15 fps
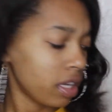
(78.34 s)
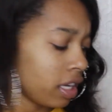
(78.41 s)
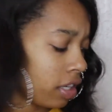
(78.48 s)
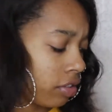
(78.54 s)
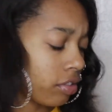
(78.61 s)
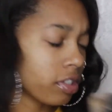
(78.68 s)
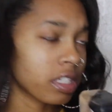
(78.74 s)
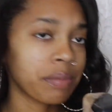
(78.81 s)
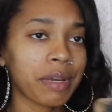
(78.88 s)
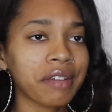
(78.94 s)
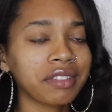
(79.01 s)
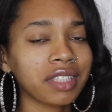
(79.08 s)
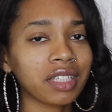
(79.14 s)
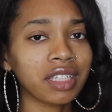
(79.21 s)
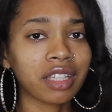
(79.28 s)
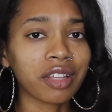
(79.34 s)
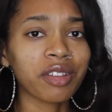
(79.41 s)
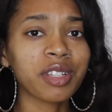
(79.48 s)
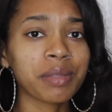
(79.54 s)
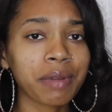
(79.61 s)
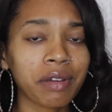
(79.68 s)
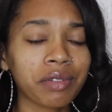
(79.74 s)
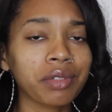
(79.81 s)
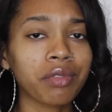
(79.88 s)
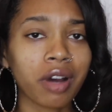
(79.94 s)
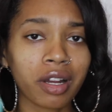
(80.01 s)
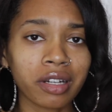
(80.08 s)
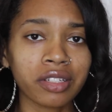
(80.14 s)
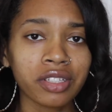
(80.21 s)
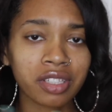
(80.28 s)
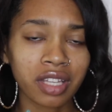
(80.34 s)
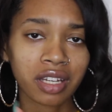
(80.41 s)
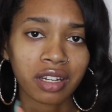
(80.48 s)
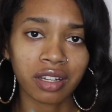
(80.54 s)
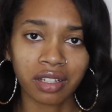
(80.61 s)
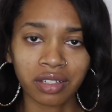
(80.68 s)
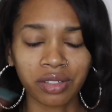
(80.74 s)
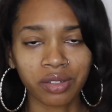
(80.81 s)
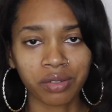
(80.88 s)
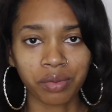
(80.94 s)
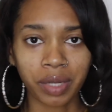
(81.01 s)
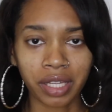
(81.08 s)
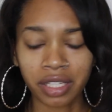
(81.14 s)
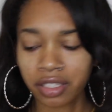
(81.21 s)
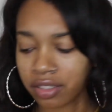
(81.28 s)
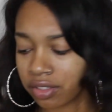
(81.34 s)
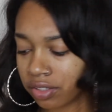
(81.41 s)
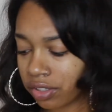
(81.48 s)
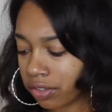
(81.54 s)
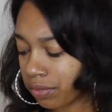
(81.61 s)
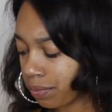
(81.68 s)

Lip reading: And you can spray with anything. You can spray with water, just get it a little wet, you know.